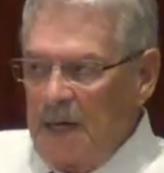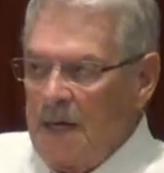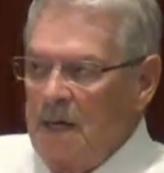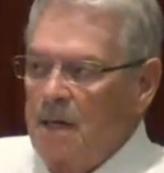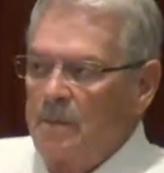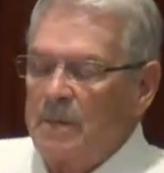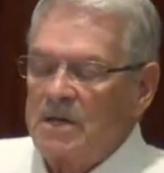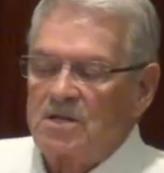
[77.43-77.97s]

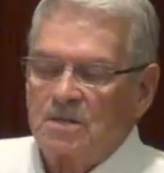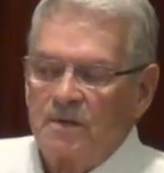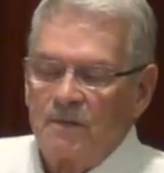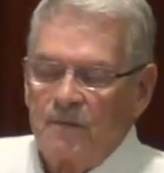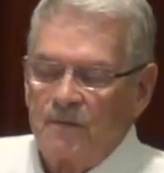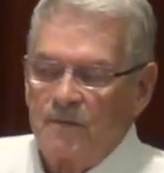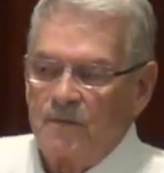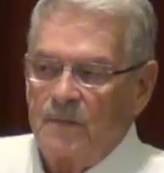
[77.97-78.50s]
in the midst
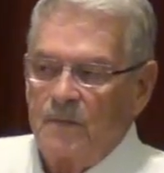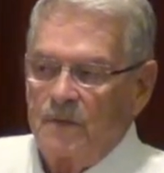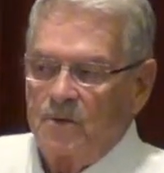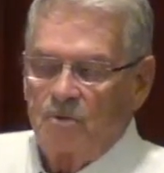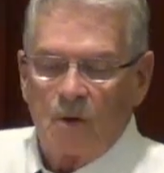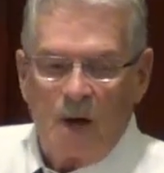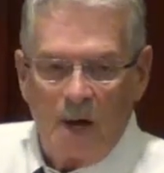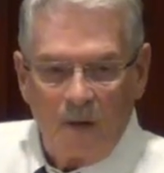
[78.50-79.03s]
of
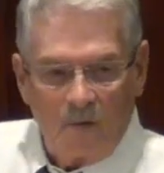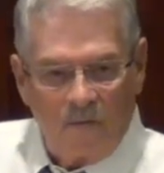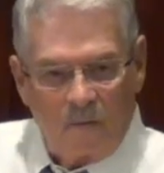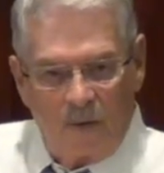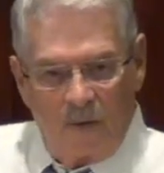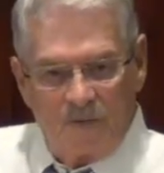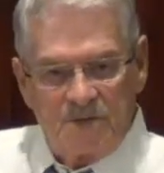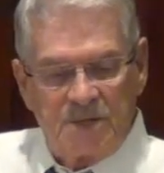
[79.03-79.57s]
trial
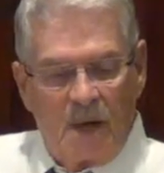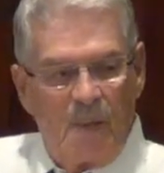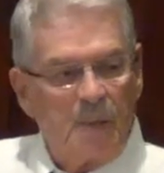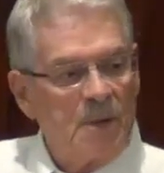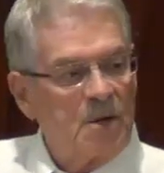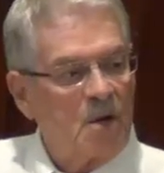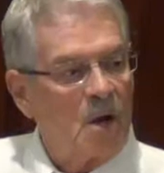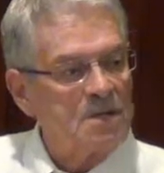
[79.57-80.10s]
for
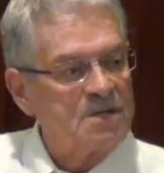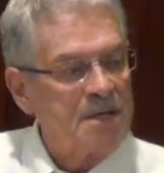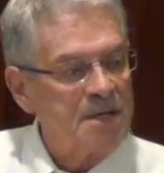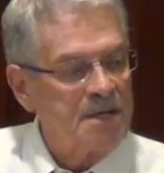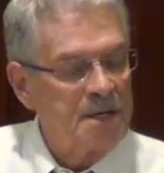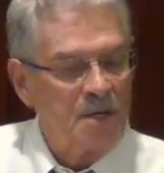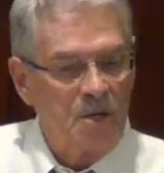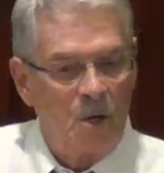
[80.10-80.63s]
himself because he
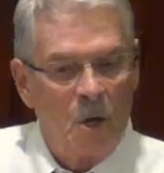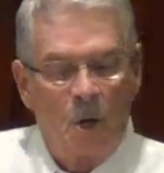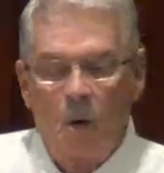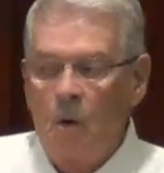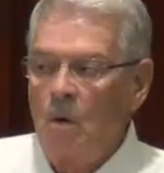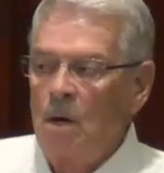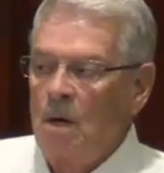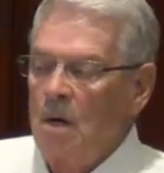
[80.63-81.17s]
didn't
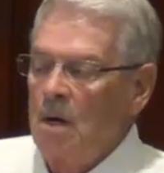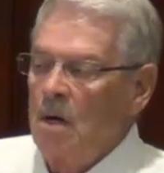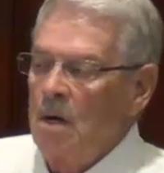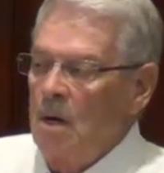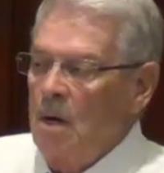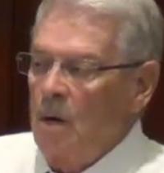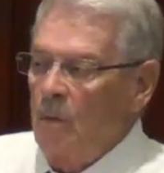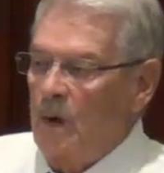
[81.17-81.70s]
know
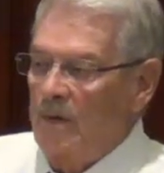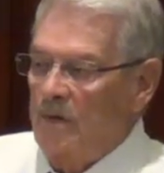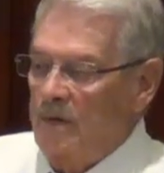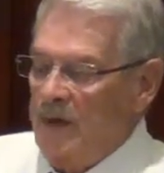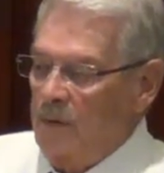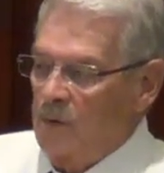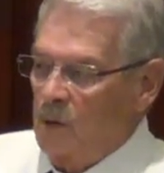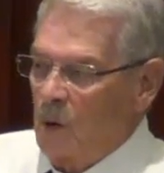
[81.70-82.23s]
whether
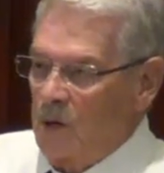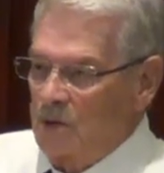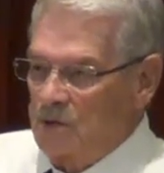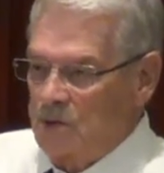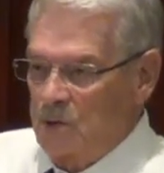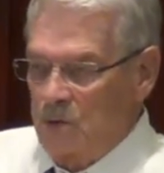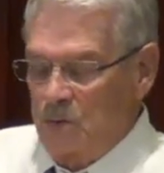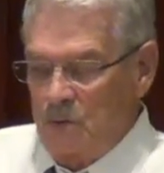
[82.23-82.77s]
they were going
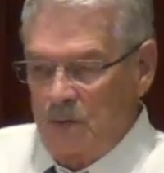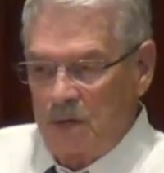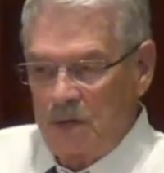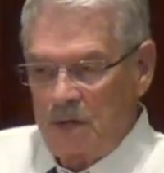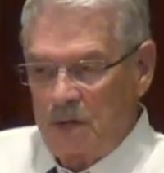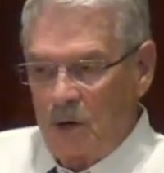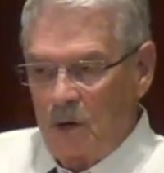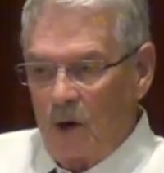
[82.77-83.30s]

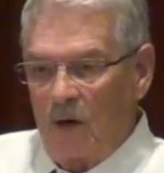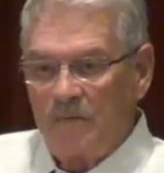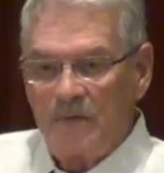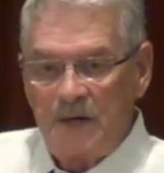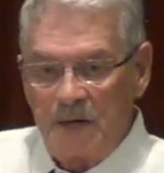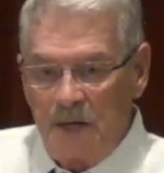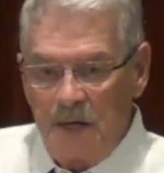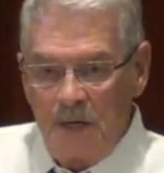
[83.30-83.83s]
to cut off
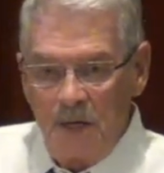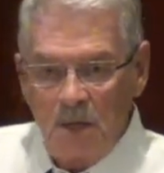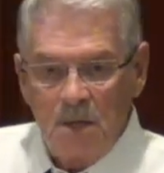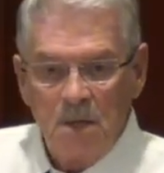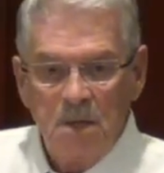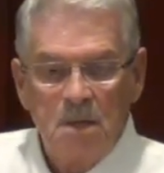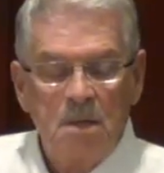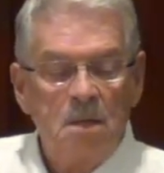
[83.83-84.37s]
an
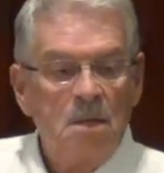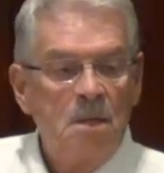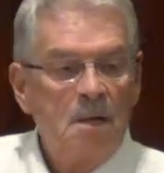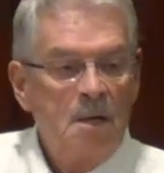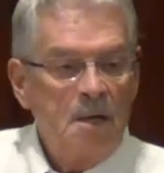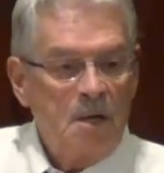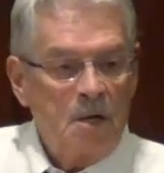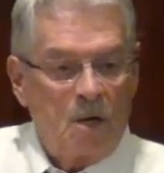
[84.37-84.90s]
ear,
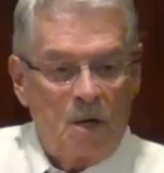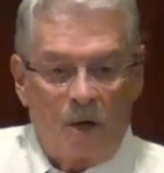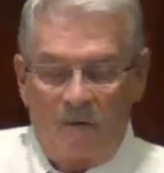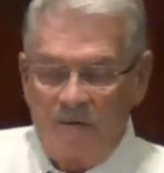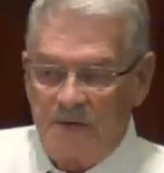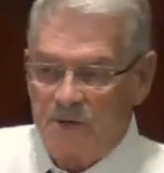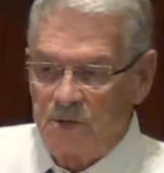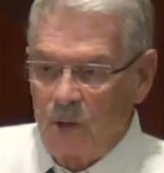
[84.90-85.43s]
cut
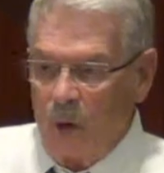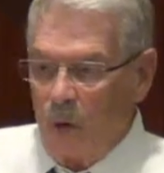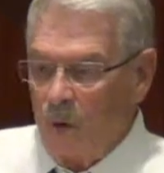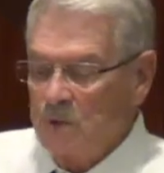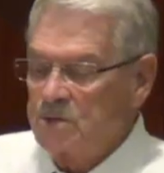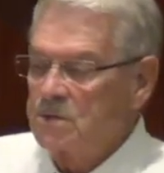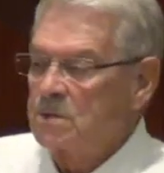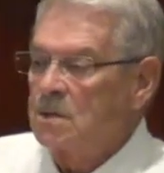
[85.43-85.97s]
off his
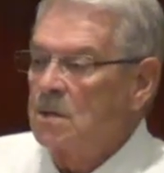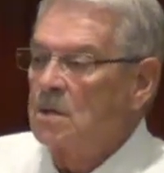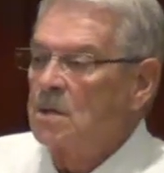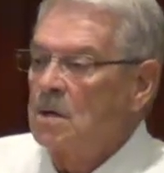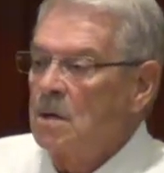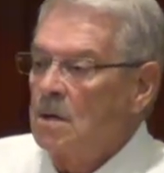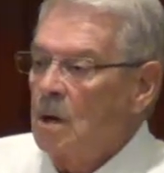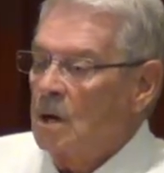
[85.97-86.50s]
nose,
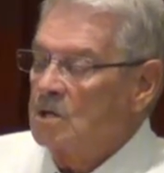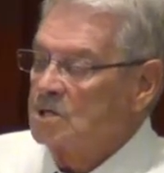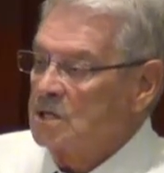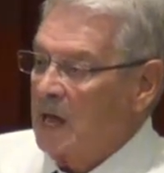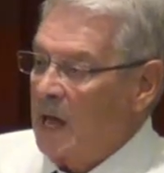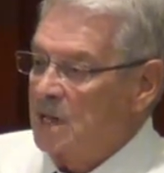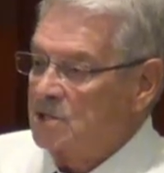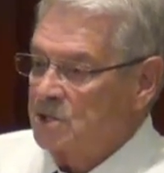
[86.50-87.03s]
or
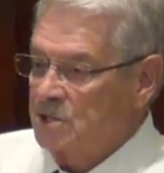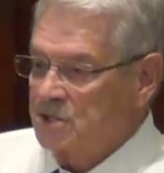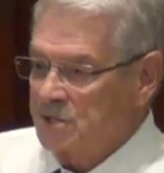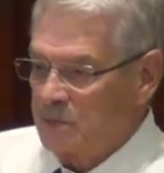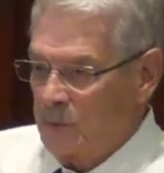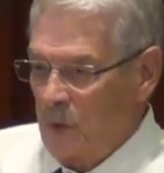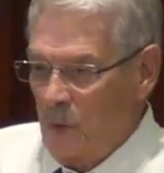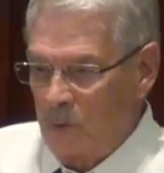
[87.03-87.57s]
slash his
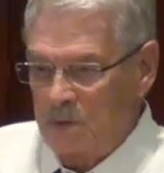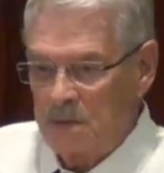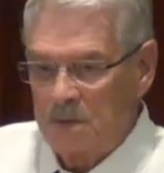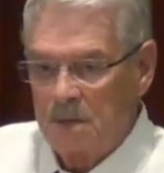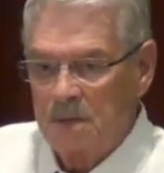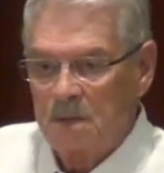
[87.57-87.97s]
throat.